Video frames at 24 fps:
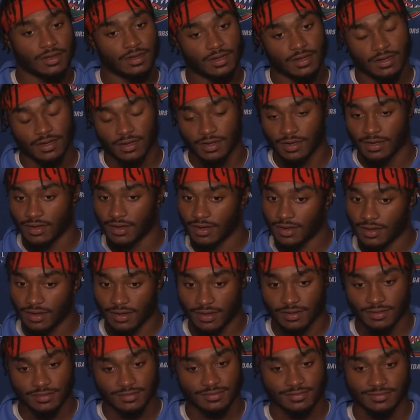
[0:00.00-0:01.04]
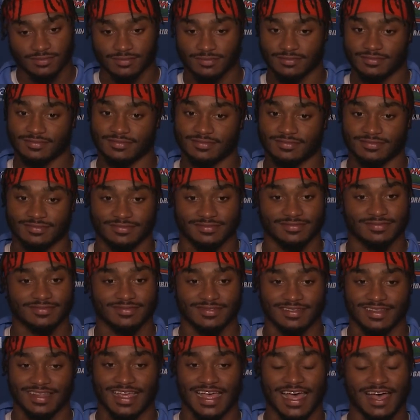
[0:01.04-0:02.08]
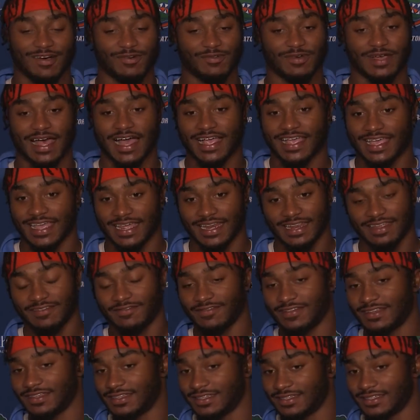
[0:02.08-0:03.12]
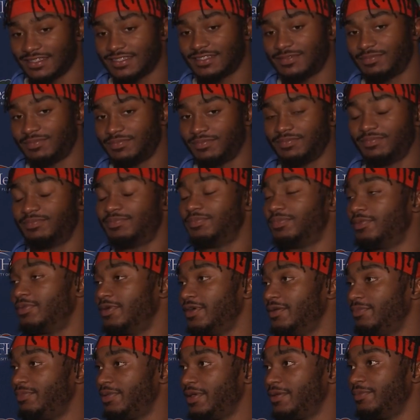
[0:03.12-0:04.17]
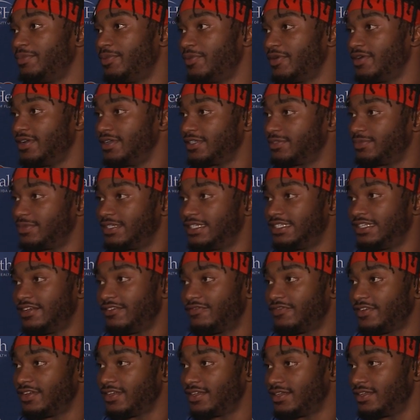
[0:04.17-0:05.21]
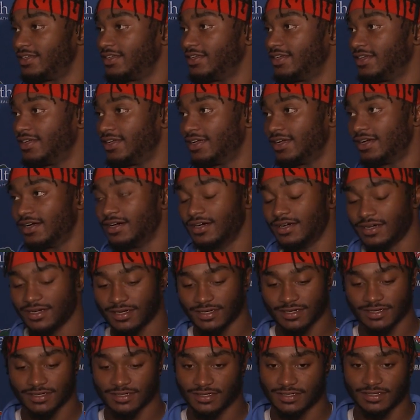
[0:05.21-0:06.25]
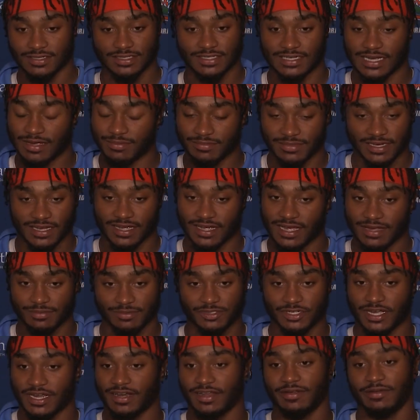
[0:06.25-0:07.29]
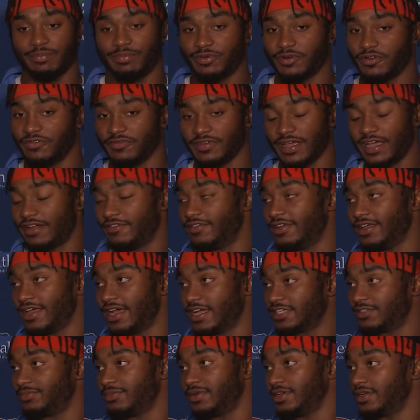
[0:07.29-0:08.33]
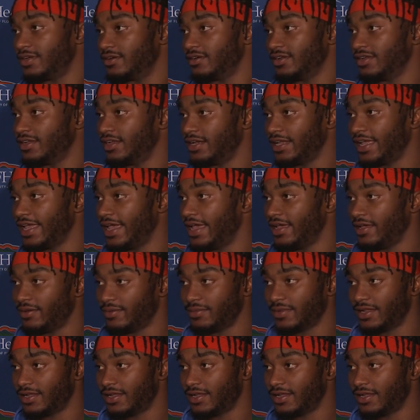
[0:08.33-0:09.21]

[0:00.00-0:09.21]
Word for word: Uh, I, I can't even point pinpoint a specific. Uh, I'm yeah, I'm trying to improve in every aspect of the game.